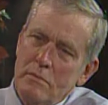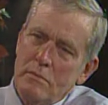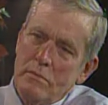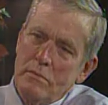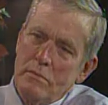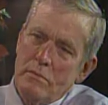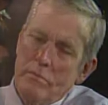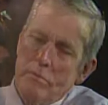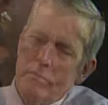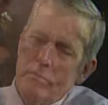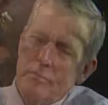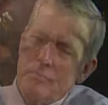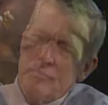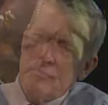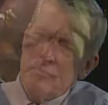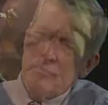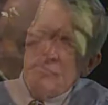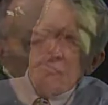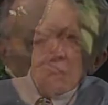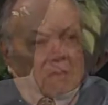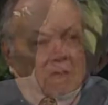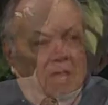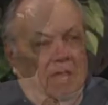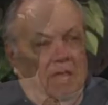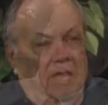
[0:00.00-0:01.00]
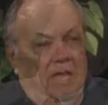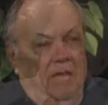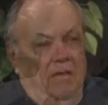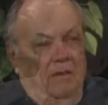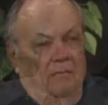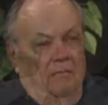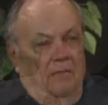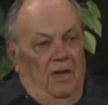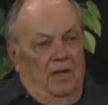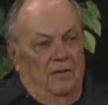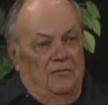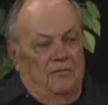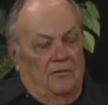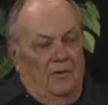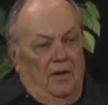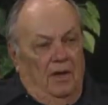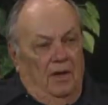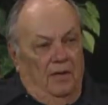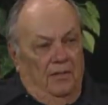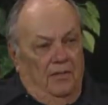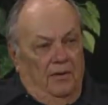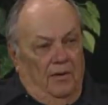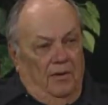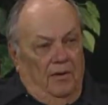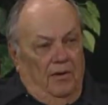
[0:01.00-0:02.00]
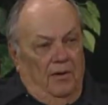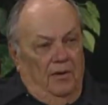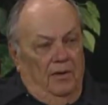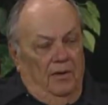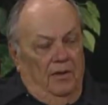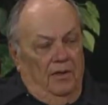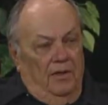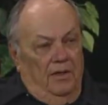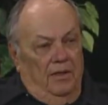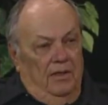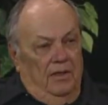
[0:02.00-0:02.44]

And my father,